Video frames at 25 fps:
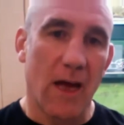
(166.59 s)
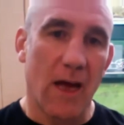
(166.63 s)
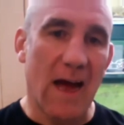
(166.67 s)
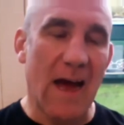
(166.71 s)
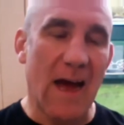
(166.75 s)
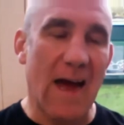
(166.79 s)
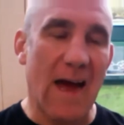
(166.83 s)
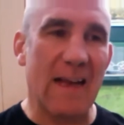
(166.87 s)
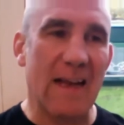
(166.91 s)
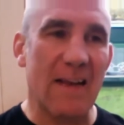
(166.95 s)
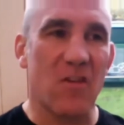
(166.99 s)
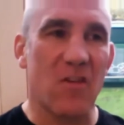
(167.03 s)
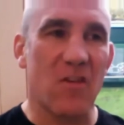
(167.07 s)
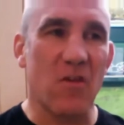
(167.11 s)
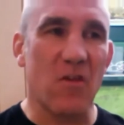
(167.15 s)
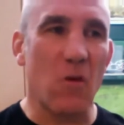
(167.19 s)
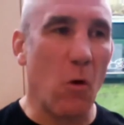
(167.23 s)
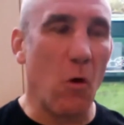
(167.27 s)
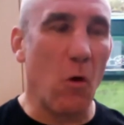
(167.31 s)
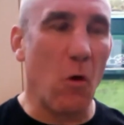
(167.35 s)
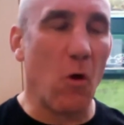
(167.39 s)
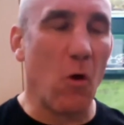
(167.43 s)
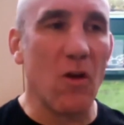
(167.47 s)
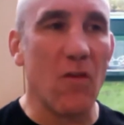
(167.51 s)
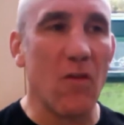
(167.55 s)
And
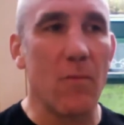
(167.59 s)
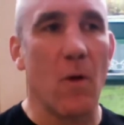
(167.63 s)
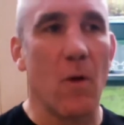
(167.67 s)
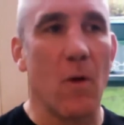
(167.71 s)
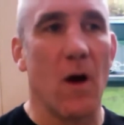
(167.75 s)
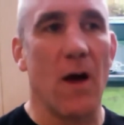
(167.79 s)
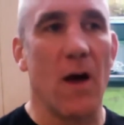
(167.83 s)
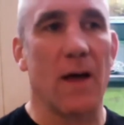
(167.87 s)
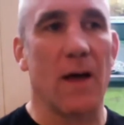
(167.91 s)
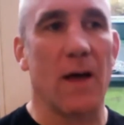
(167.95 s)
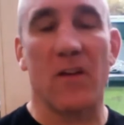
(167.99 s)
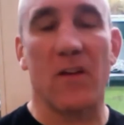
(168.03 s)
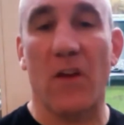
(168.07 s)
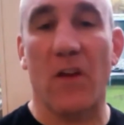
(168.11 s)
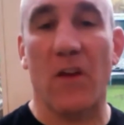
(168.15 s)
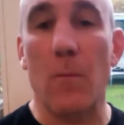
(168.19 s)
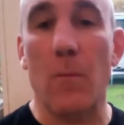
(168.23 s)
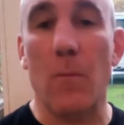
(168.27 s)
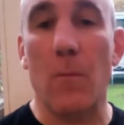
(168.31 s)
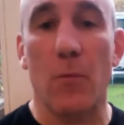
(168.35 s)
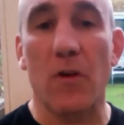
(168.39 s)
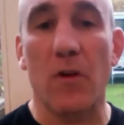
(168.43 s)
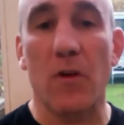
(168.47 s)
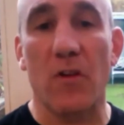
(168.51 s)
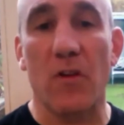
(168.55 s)
all of my
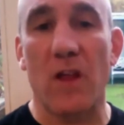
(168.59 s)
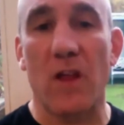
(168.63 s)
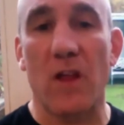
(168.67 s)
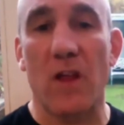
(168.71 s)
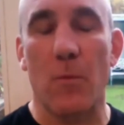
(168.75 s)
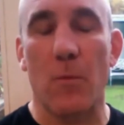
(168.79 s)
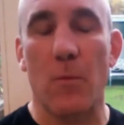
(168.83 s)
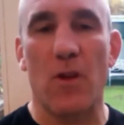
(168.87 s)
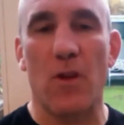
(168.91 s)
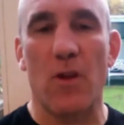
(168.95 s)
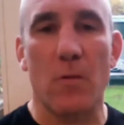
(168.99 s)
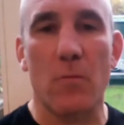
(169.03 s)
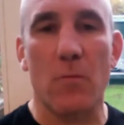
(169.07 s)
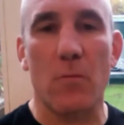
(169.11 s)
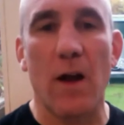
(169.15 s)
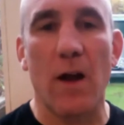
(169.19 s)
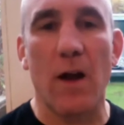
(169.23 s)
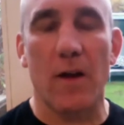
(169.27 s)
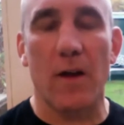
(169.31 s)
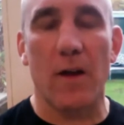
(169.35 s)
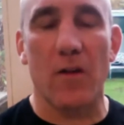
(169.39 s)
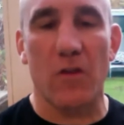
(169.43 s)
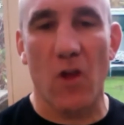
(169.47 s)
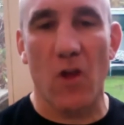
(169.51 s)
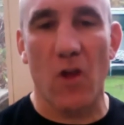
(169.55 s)
contemporaries at that point, the
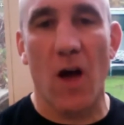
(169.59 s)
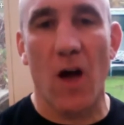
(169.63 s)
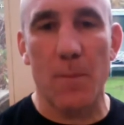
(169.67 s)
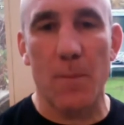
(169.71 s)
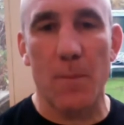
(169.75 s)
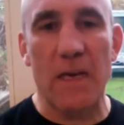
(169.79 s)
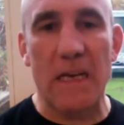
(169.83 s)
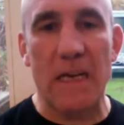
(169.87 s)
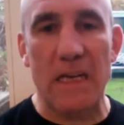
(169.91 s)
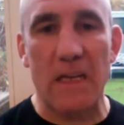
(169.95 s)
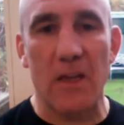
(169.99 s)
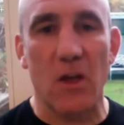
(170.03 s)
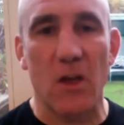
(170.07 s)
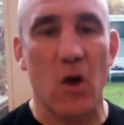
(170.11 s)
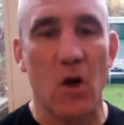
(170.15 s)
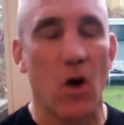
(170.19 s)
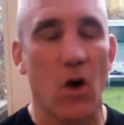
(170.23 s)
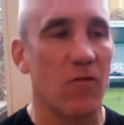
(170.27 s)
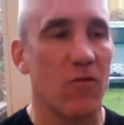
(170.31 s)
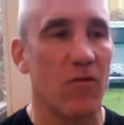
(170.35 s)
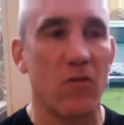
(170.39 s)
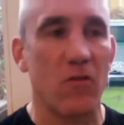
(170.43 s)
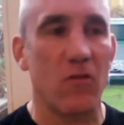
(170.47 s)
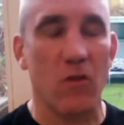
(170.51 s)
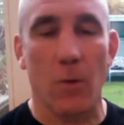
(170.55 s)
runners that I'd meet in the
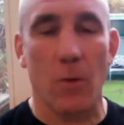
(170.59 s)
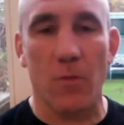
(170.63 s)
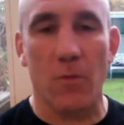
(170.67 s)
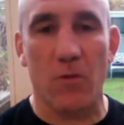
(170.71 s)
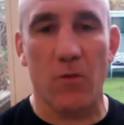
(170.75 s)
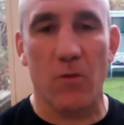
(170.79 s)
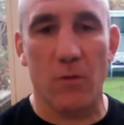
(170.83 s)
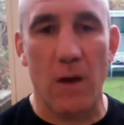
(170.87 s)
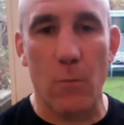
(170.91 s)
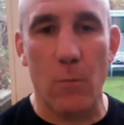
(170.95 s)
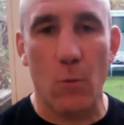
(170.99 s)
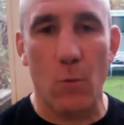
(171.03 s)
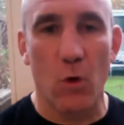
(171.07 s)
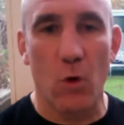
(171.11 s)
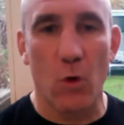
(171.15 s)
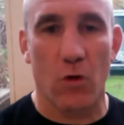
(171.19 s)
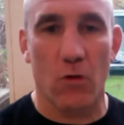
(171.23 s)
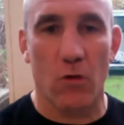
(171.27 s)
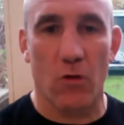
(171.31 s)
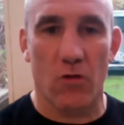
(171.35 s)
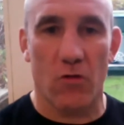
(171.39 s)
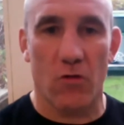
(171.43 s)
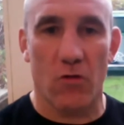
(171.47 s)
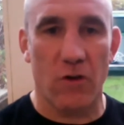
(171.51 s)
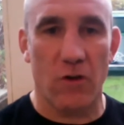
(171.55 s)
coffee shops around Wardour
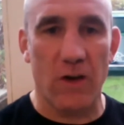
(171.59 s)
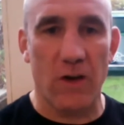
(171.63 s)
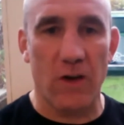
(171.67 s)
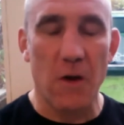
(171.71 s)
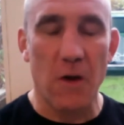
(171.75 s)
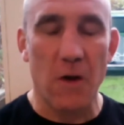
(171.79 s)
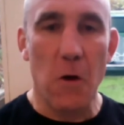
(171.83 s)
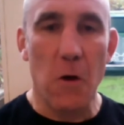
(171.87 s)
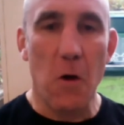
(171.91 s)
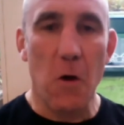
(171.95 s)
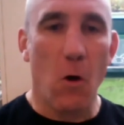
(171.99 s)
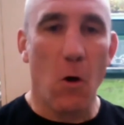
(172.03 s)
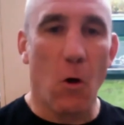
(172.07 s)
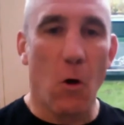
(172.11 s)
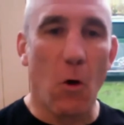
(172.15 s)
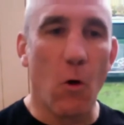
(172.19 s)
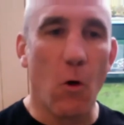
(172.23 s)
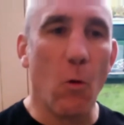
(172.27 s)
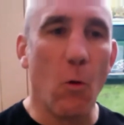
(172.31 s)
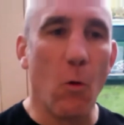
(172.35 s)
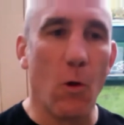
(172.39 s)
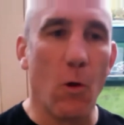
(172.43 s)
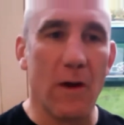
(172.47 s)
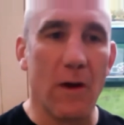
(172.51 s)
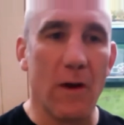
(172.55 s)
Street,
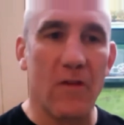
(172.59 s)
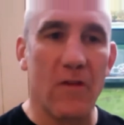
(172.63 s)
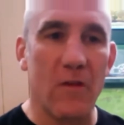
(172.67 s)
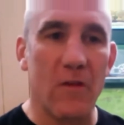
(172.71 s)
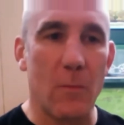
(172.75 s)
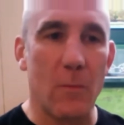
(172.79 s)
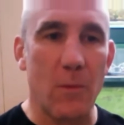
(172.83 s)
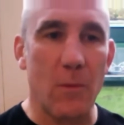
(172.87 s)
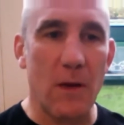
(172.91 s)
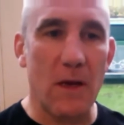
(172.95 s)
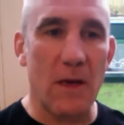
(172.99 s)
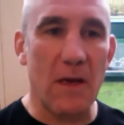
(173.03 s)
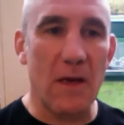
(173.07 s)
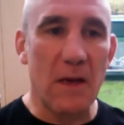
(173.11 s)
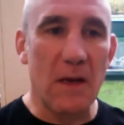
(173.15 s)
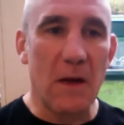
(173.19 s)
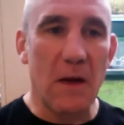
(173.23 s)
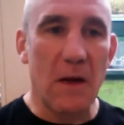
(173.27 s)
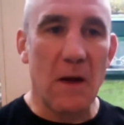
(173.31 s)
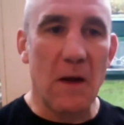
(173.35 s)
all wanted to be